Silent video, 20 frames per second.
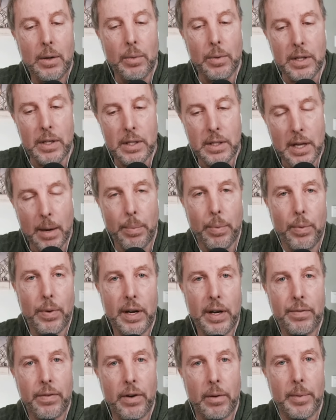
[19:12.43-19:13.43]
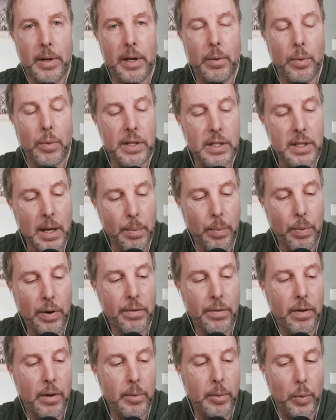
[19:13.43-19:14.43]
we separate from it we
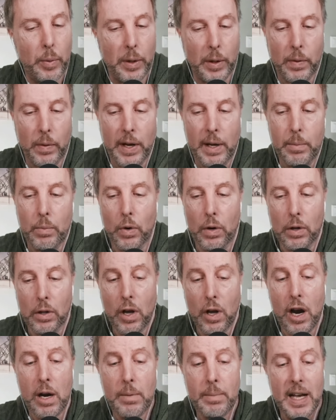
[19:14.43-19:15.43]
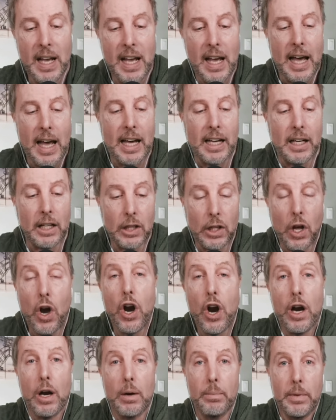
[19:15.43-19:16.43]
separate from it we create more alarm and
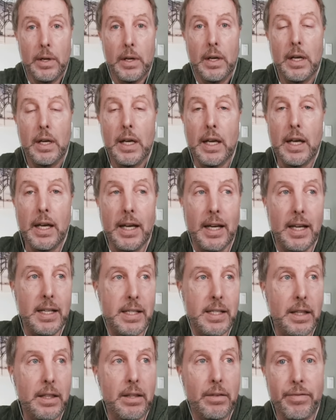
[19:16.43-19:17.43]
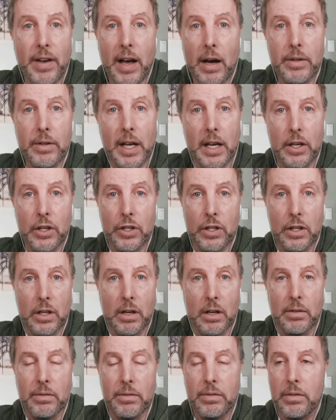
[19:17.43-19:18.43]
alarm is at the foundation
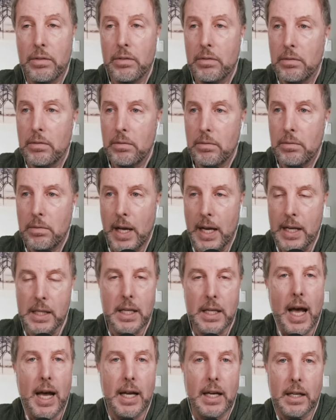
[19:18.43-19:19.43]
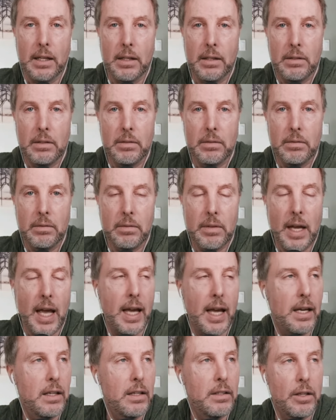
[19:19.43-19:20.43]
of anxiety
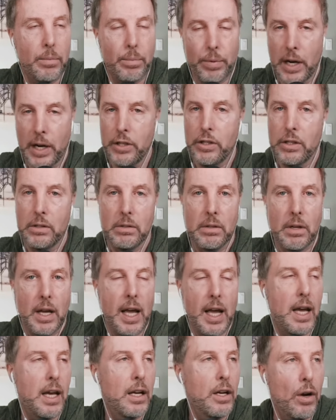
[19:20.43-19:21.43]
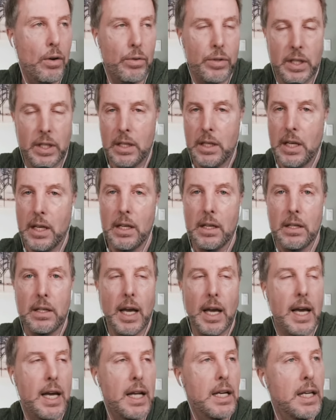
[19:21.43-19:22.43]
and depression and OCD
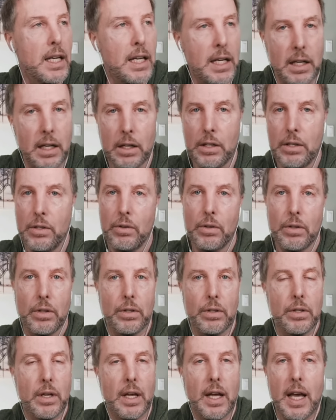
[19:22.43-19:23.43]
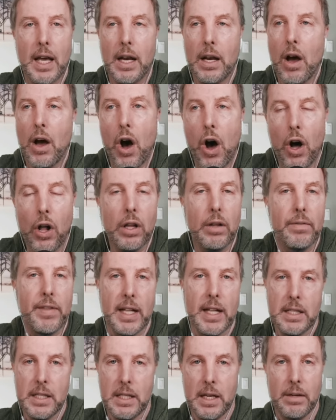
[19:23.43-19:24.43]
and eating disorders and all of
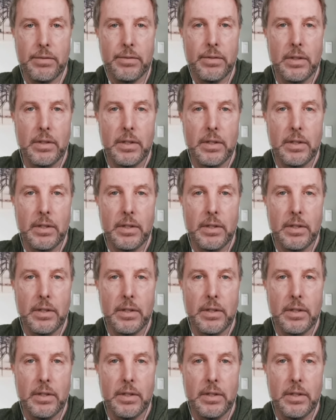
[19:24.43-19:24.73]
that stuff.